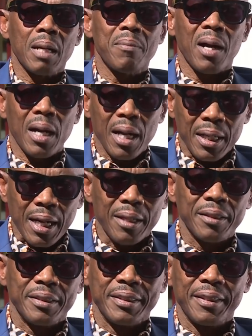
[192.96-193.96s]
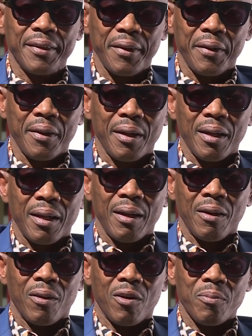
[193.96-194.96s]
kamahaqa.
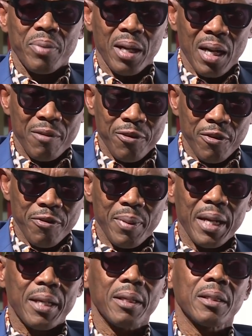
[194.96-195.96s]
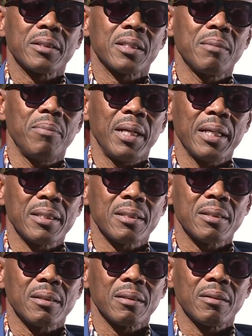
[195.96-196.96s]
On behalf of my siblings,